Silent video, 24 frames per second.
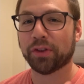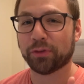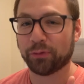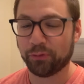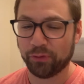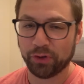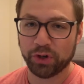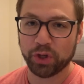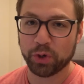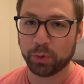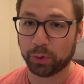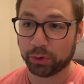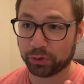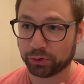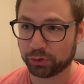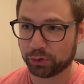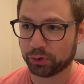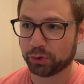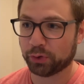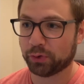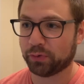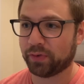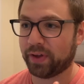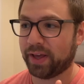this video will
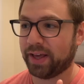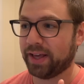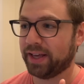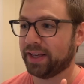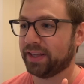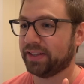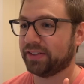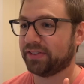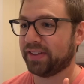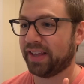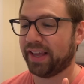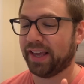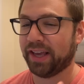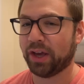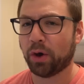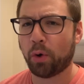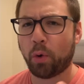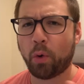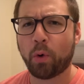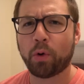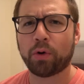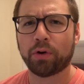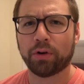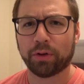serve as a
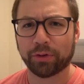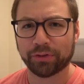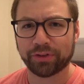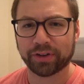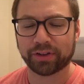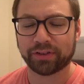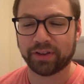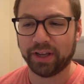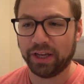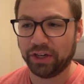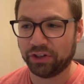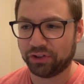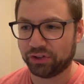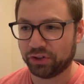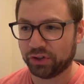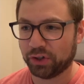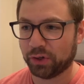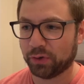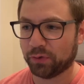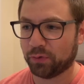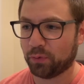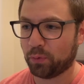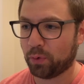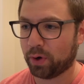oral dictation
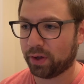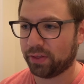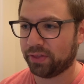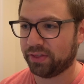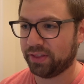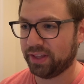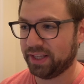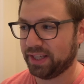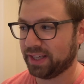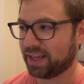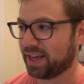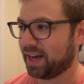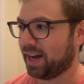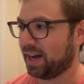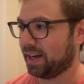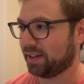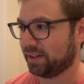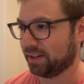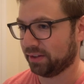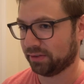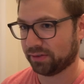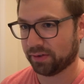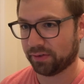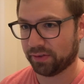of what the
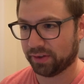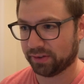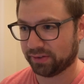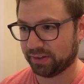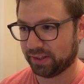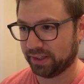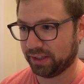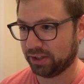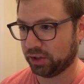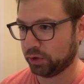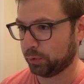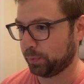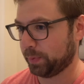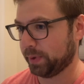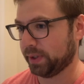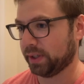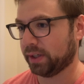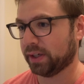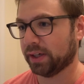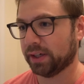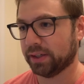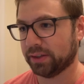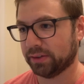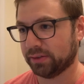contents of this is
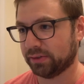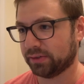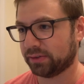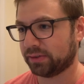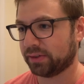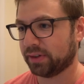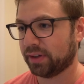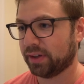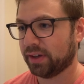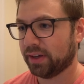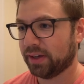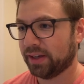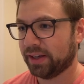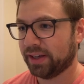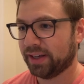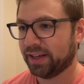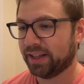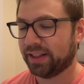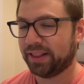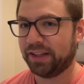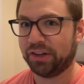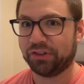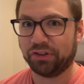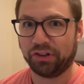because
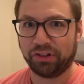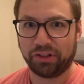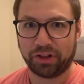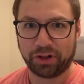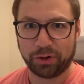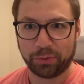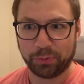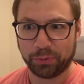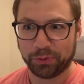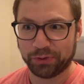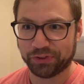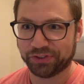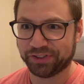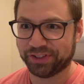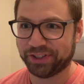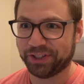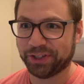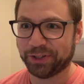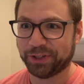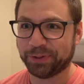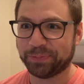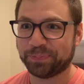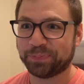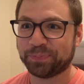there's a lot of words in
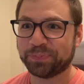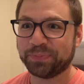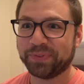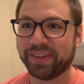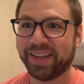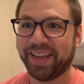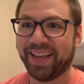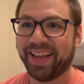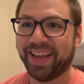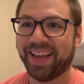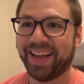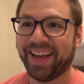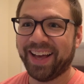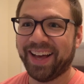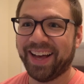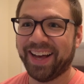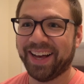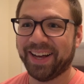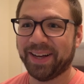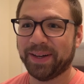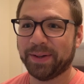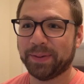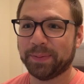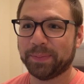here.
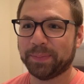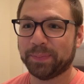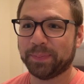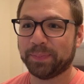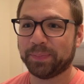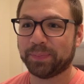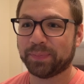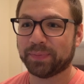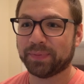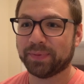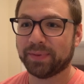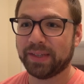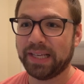Um,